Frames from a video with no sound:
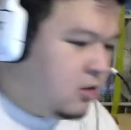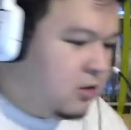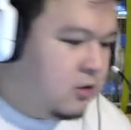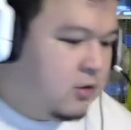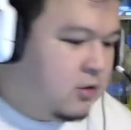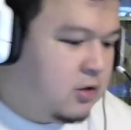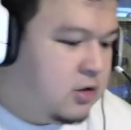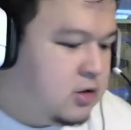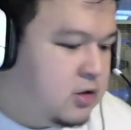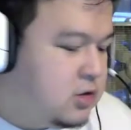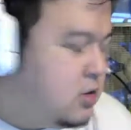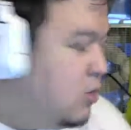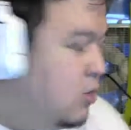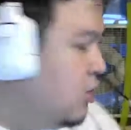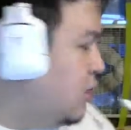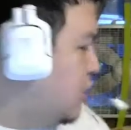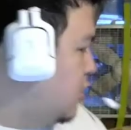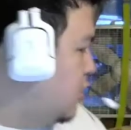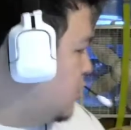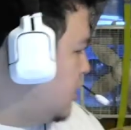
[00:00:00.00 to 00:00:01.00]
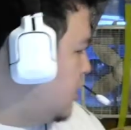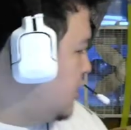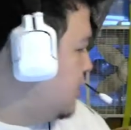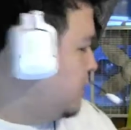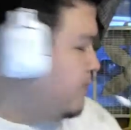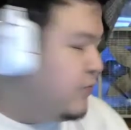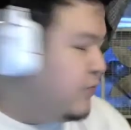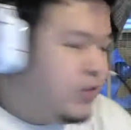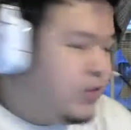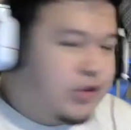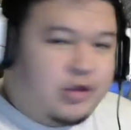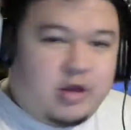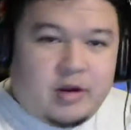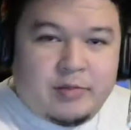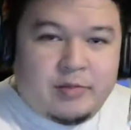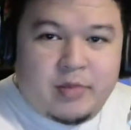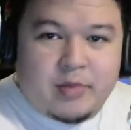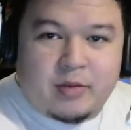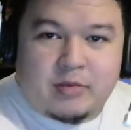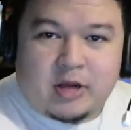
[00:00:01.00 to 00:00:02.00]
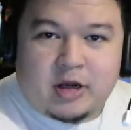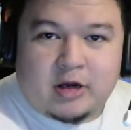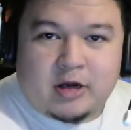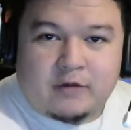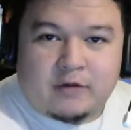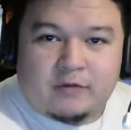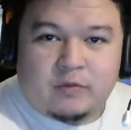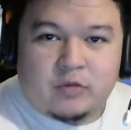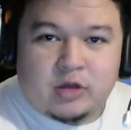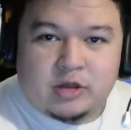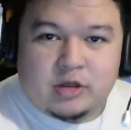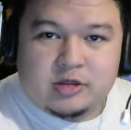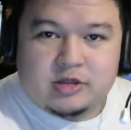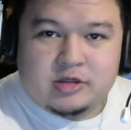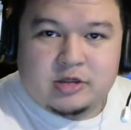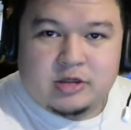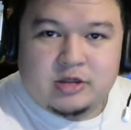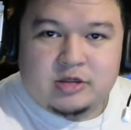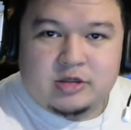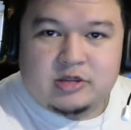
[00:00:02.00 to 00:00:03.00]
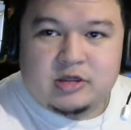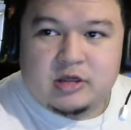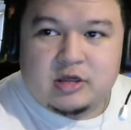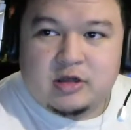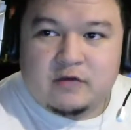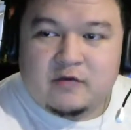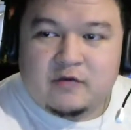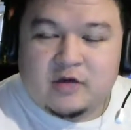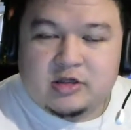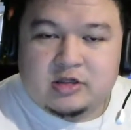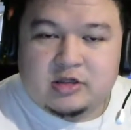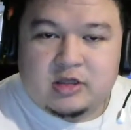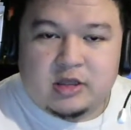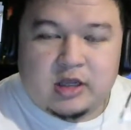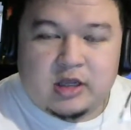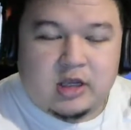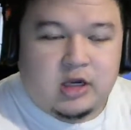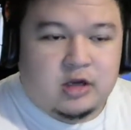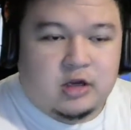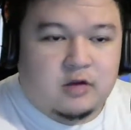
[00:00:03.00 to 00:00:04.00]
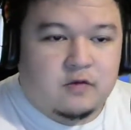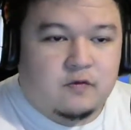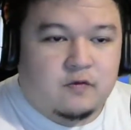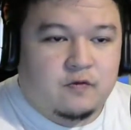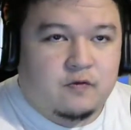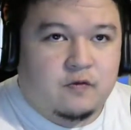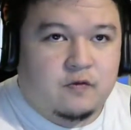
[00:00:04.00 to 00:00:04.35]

So, okay, the theme I'm getting from this is investigative